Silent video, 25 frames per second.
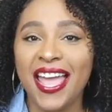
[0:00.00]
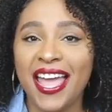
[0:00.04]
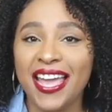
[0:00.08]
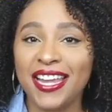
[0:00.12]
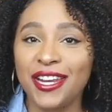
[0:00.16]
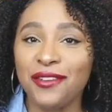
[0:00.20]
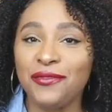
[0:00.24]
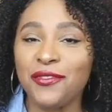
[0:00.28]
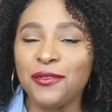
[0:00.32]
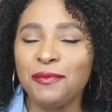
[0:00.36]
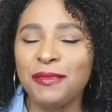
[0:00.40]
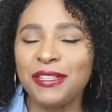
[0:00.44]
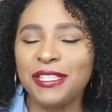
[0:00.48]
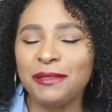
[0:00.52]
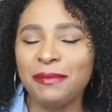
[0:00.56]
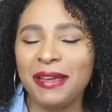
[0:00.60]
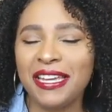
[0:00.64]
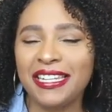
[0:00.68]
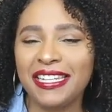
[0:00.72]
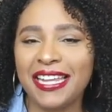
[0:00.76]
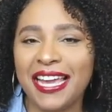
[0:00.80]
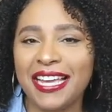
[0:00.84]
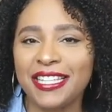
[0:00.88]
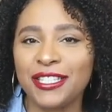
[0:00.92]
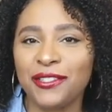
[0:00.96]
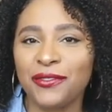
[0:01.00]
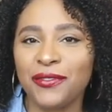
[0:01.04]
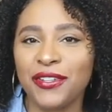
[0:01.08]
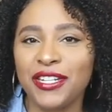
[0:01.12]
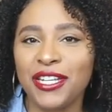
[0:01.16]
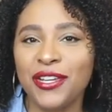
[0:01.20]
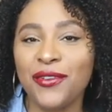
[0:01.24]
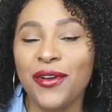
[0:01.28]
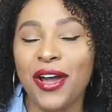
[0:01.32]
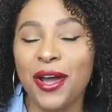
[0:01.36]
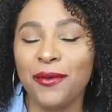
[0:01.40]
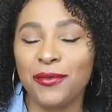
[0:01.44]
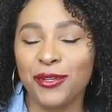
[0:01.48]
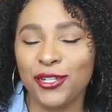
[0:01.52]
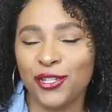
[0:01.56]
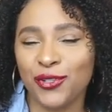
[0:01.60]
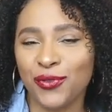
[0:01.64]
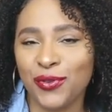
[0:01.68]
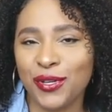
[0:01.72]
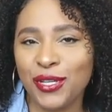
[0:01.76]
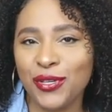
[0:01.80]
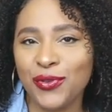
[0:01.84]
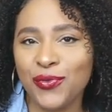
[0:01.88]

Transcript: And if you missed my last video, I was showing